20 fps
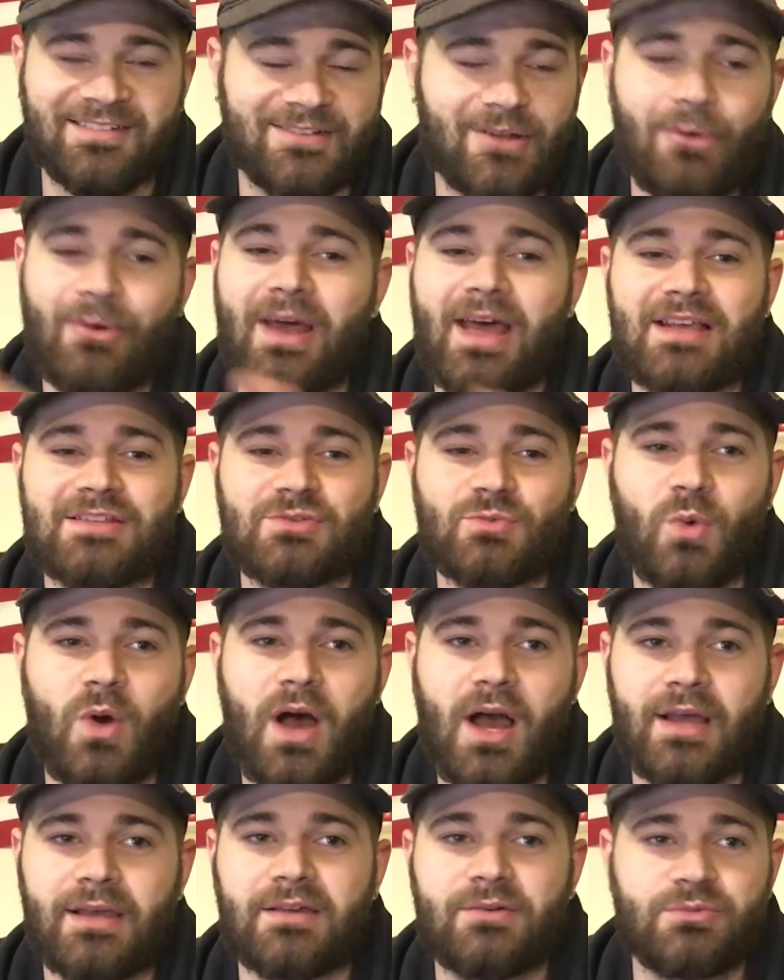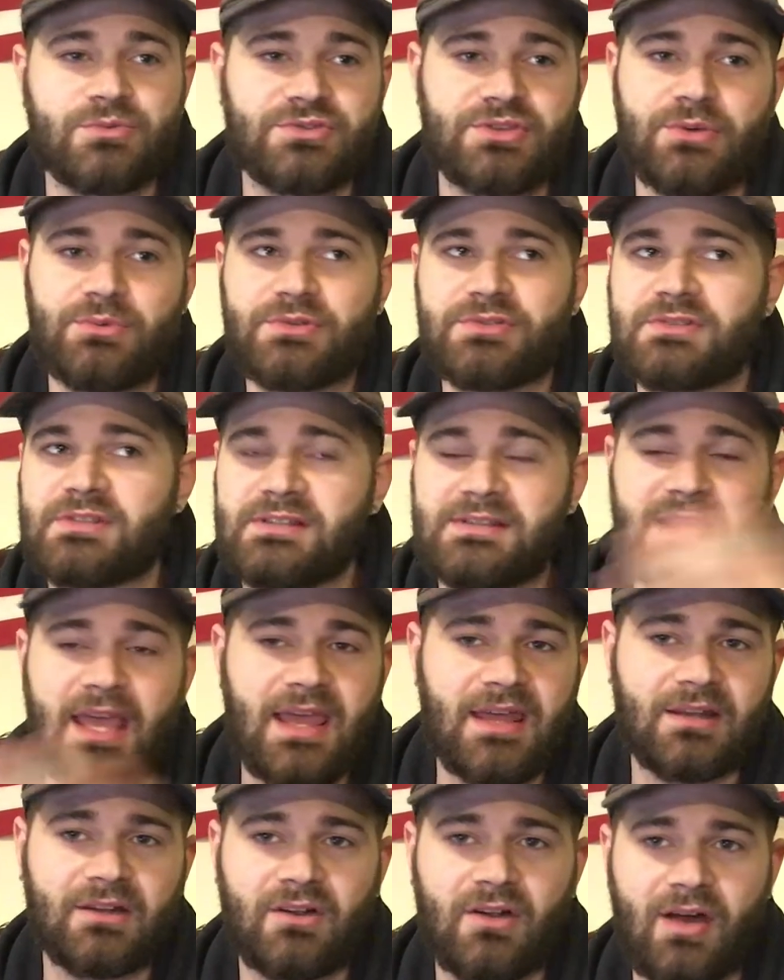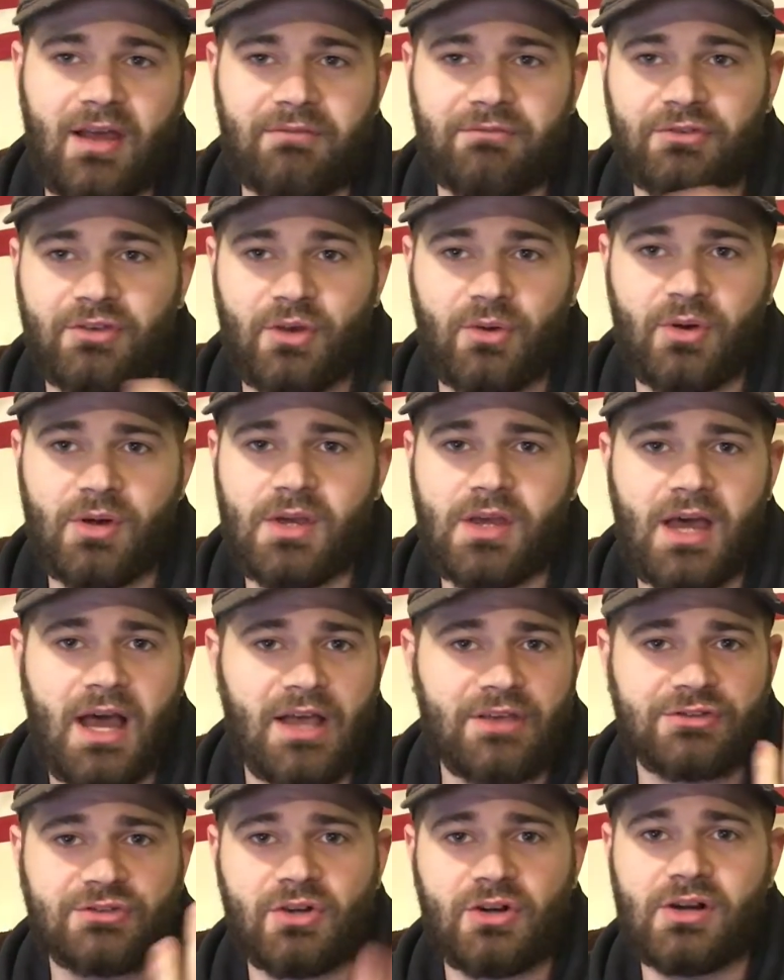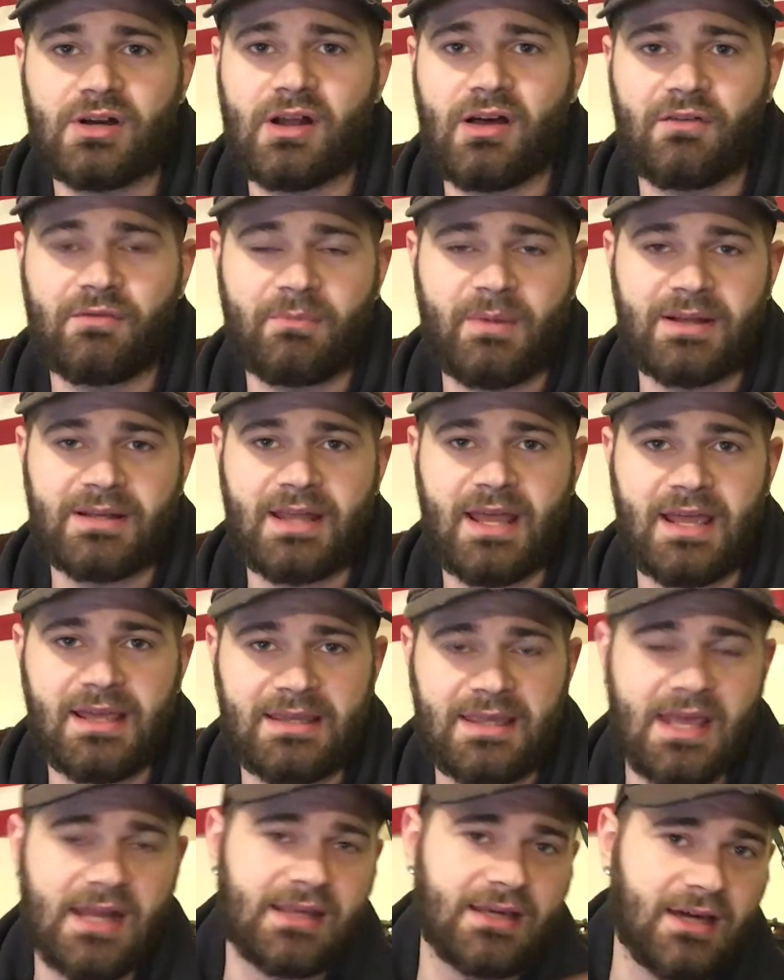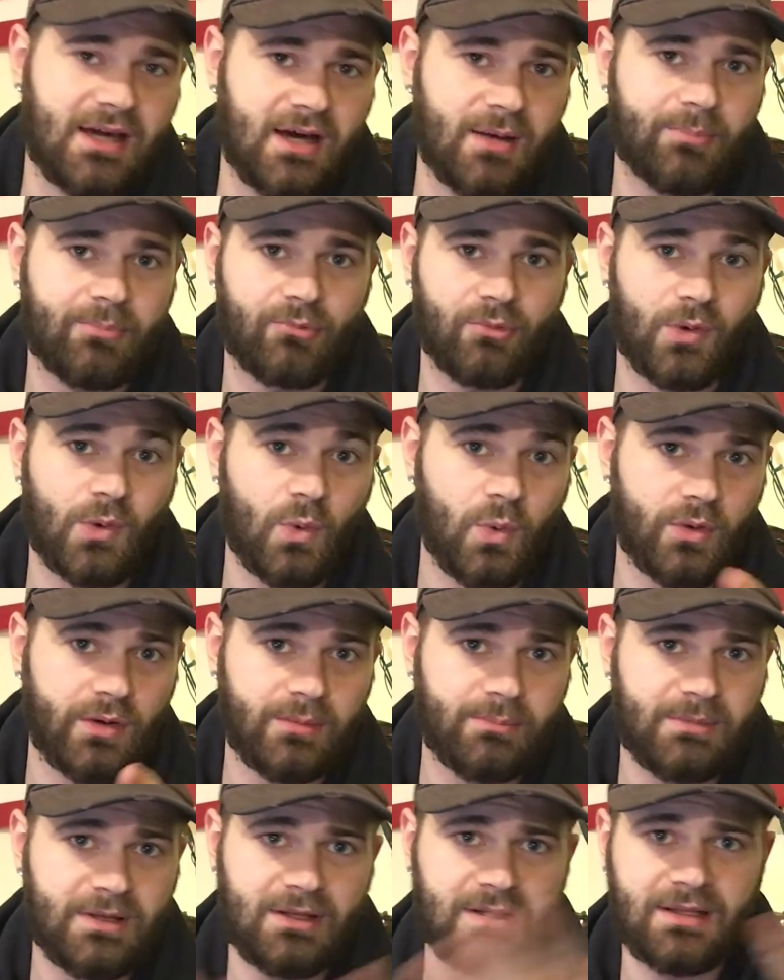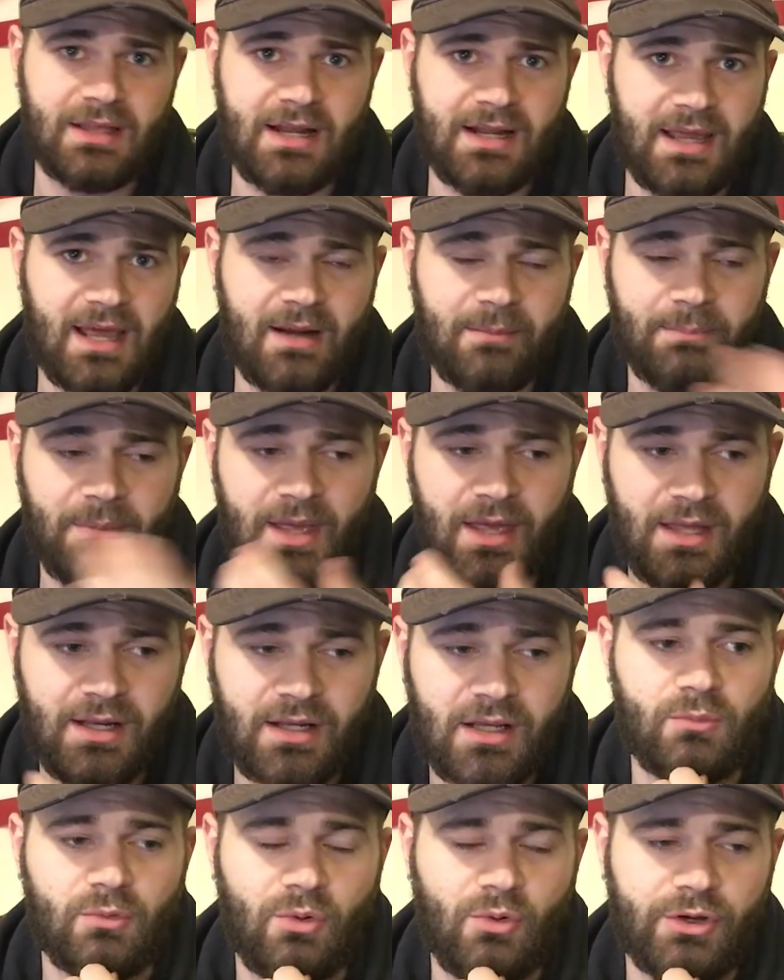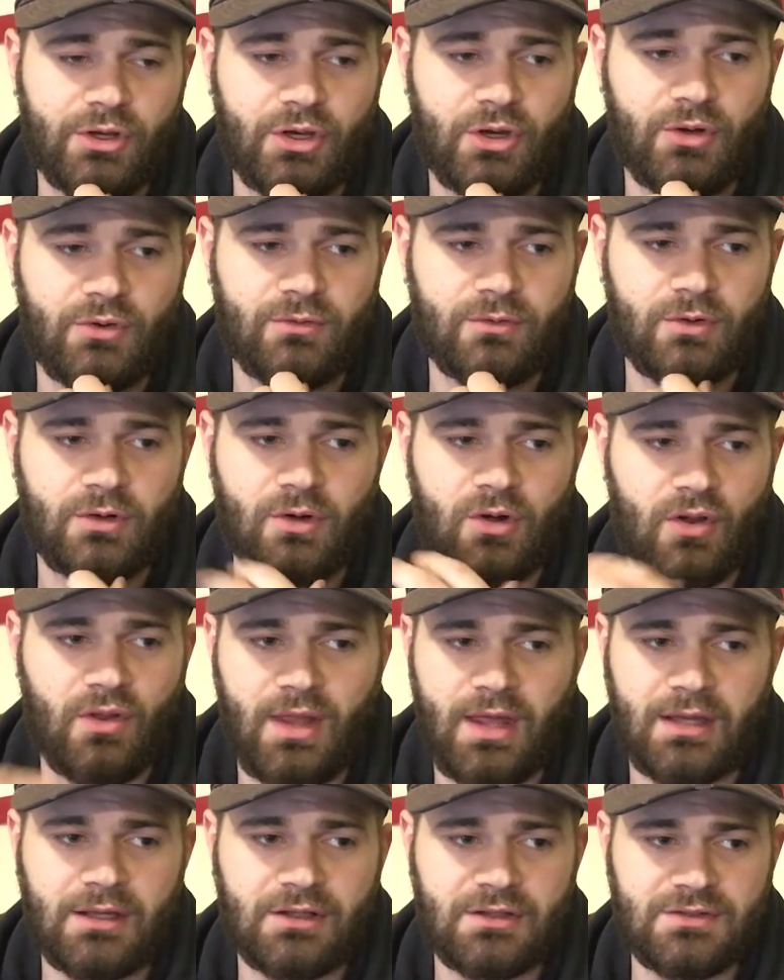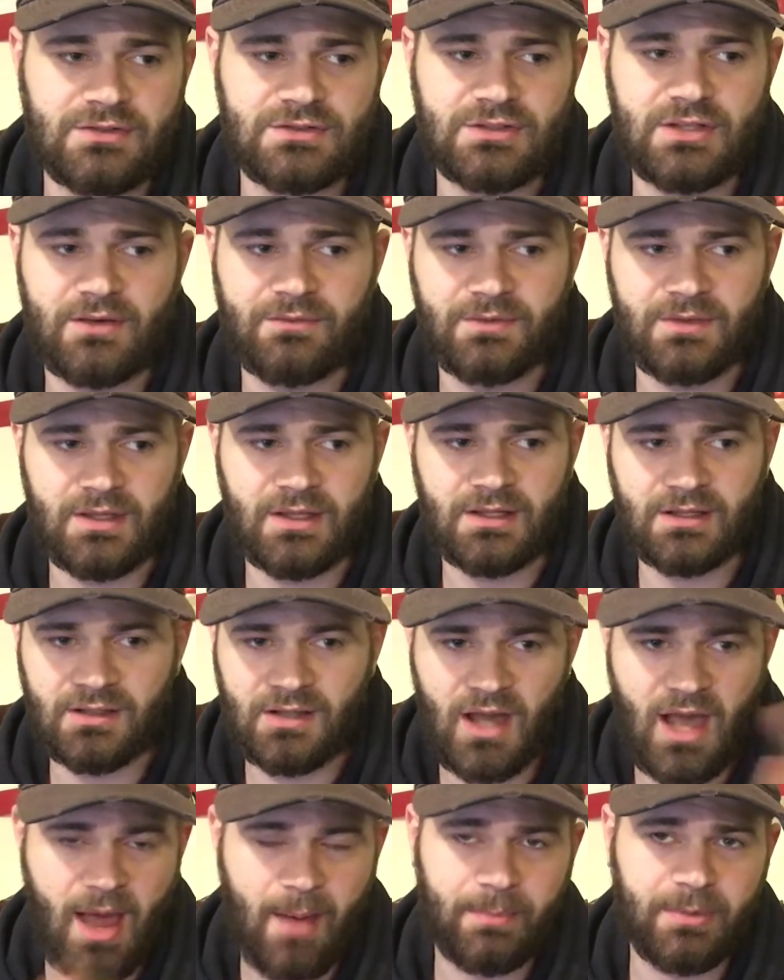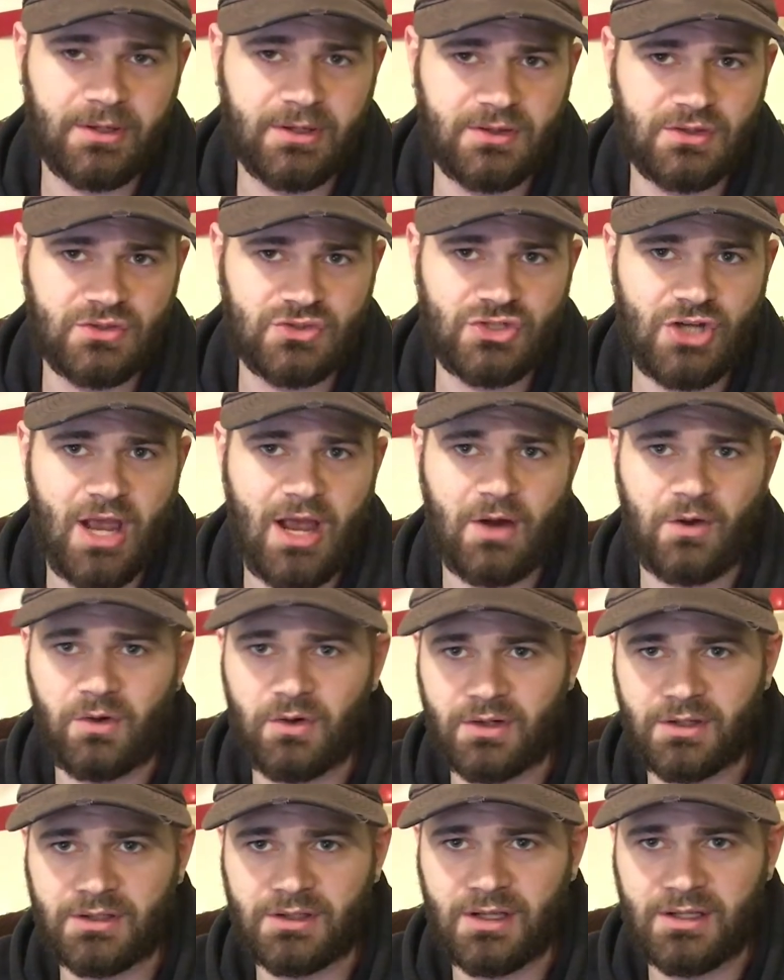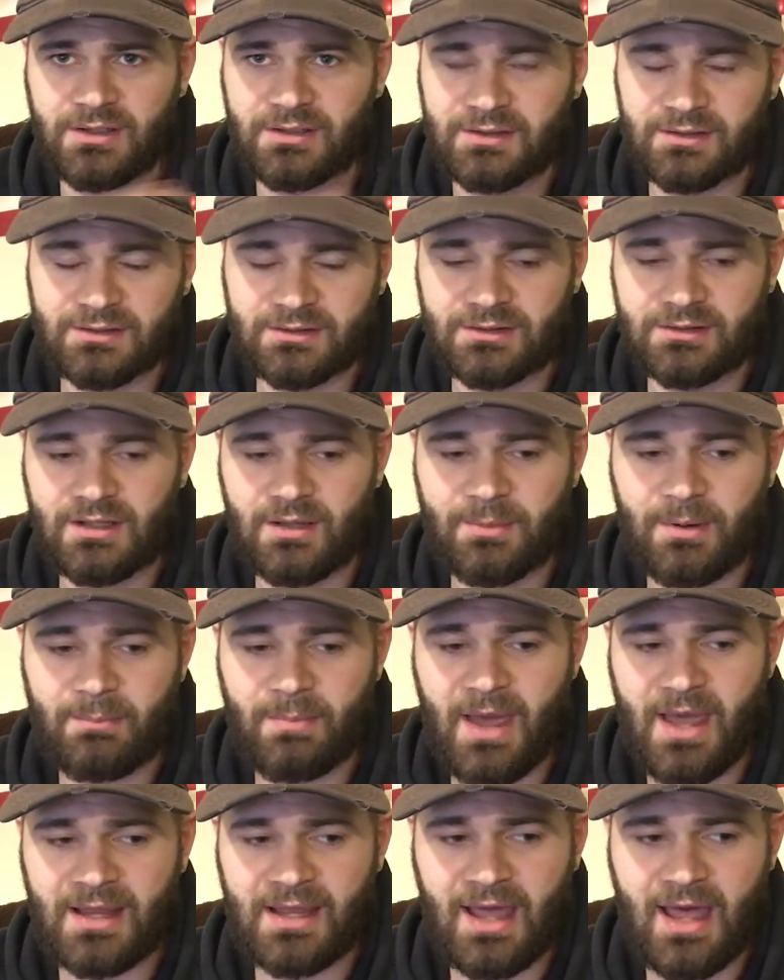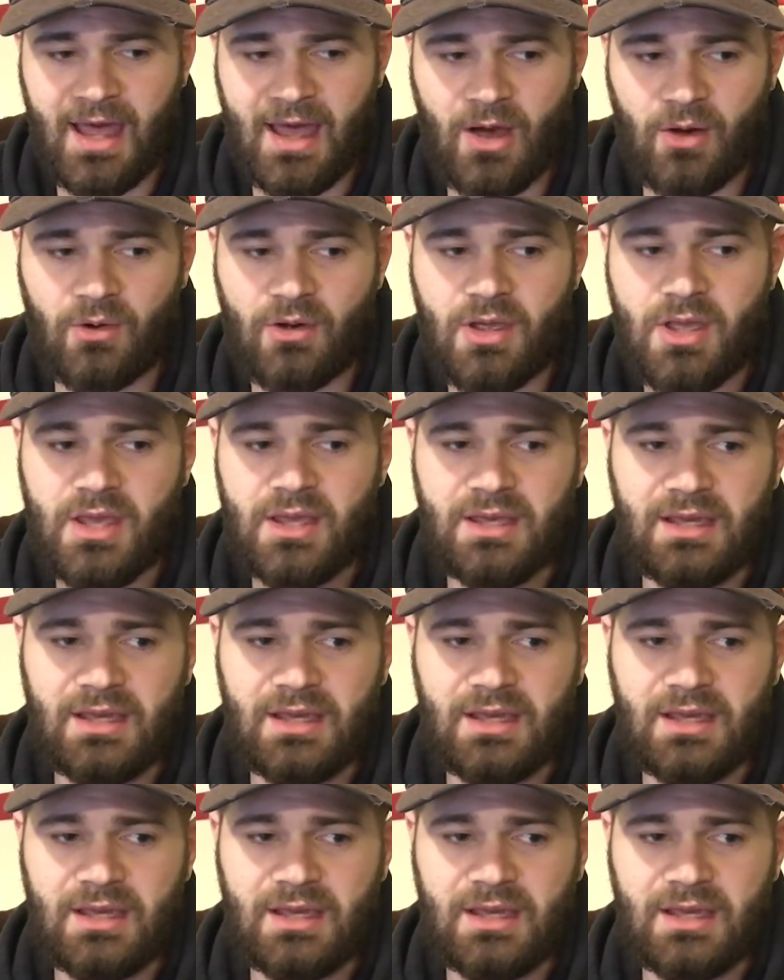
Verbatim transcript: Don't ask why. It was it was the day in the life. So I started off my day getting up, recorded me getting out of bed, rolling over and all that good stuff, and then hopping in the shower and, and coming back out.